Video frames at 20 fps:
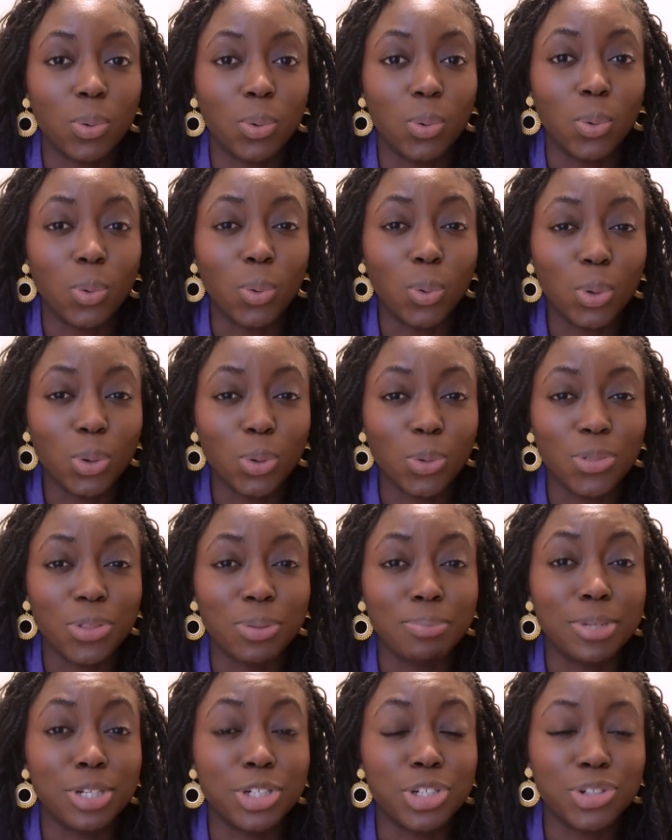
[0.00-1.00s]
all or
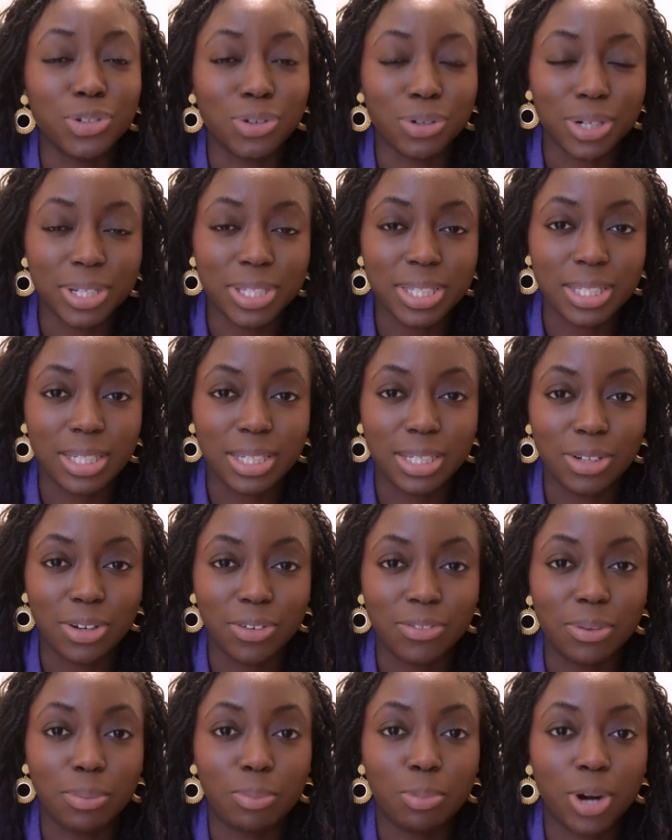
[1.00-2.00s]
the majority
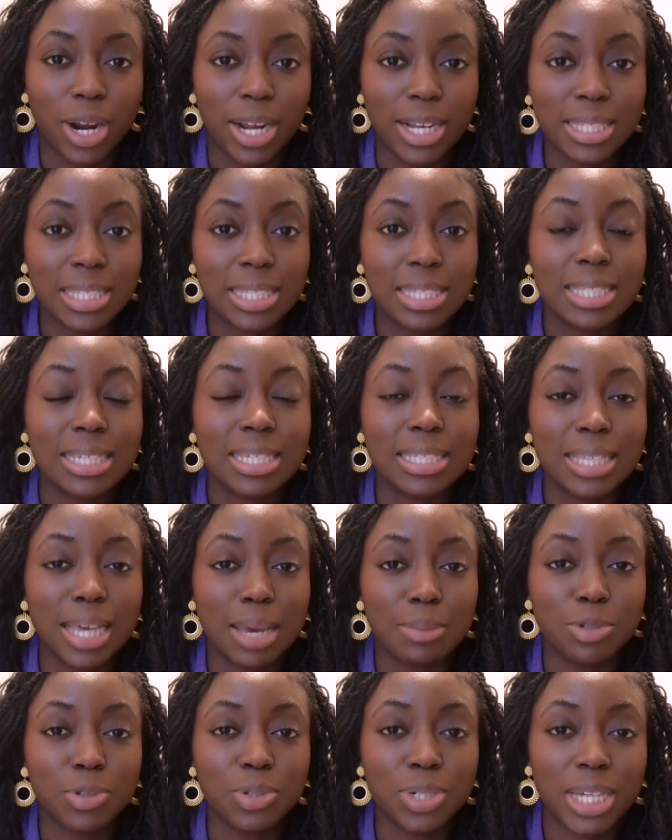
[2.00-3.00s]
of the practice
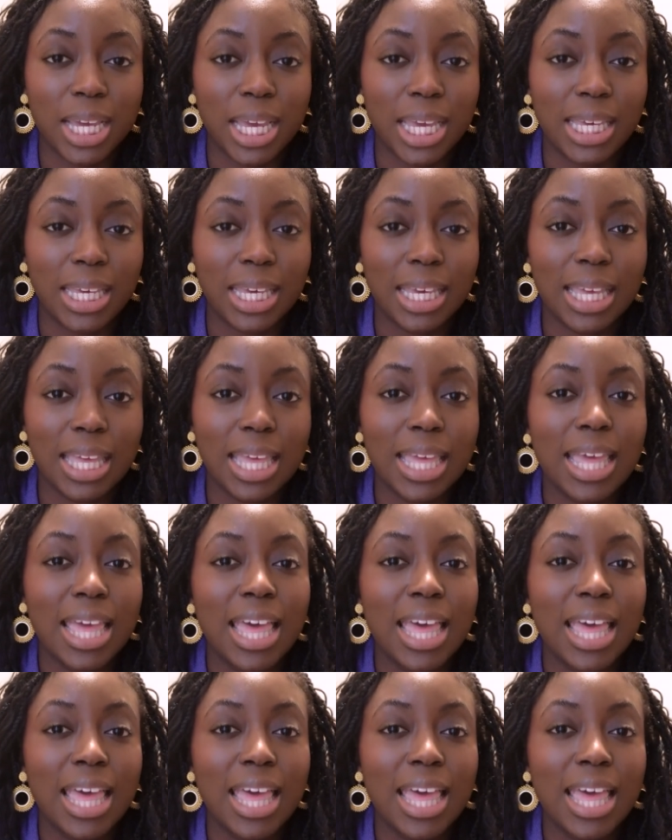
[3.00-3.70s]
exams you're taking,